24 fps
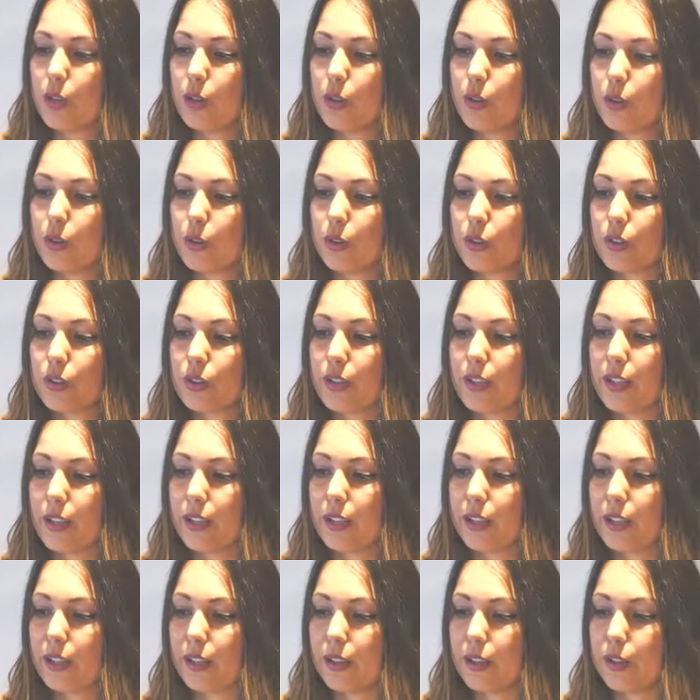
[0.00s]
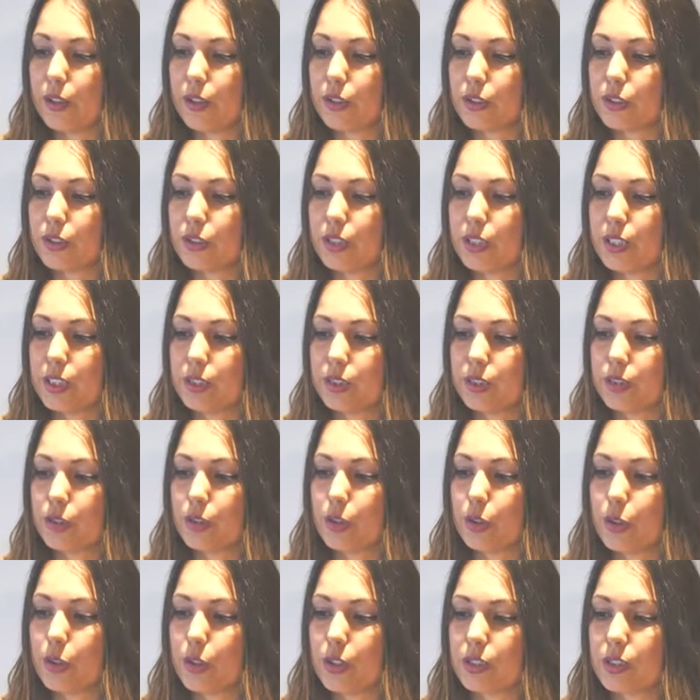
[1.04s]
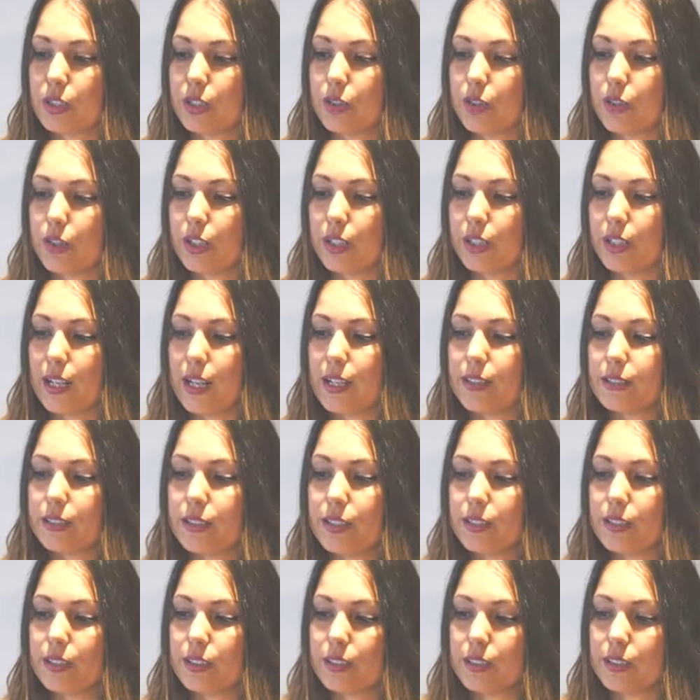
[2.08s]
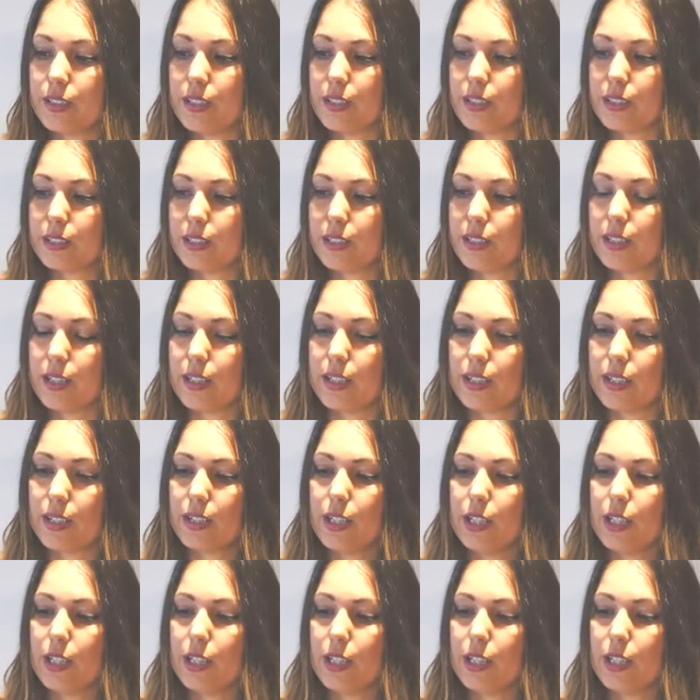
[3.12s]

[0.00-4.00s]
or uh, also this docoxenoid acid uh, that is a